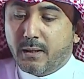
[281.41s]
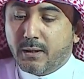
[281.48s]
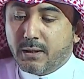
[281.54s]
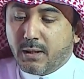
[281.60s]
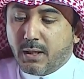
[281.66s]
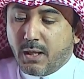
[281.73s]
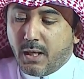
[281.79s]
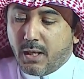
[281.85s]

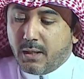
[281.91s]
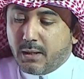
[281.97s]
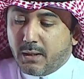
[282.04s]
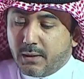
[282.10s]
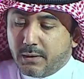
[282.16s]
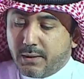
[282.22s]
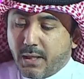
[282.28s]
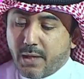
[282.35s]
The other
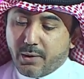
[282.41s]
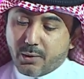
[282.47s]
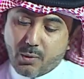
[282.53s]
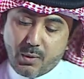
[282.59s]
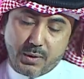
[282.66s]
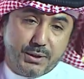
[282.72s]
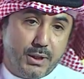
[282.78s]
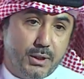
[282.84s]
question,
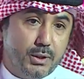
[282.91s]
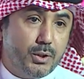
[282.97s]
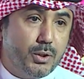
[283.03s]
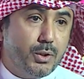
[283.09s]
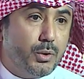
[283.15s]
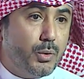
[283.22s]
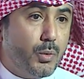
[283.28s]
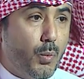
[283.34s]
when do you
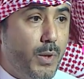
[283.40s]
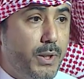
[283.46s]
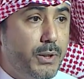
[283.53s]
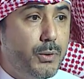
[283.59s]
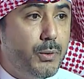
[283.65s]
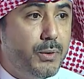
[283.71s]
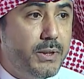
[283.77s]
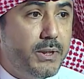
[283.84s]
need
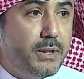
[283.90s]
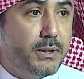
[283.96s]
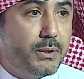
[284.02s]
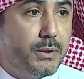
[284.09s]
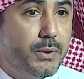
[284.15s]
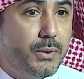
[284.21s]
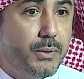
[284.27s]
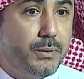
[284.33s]
to
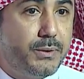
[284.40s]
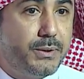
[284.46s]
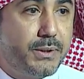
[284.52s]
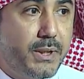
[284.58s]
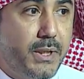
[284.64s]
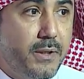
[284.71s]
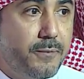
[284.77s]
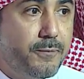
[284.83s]
screen for
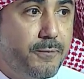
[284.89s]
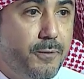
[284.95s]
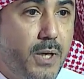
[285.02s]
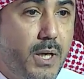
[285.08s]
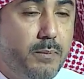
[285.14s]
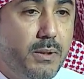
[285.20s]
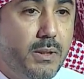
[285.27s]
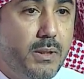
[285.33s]
hyperlipidemia?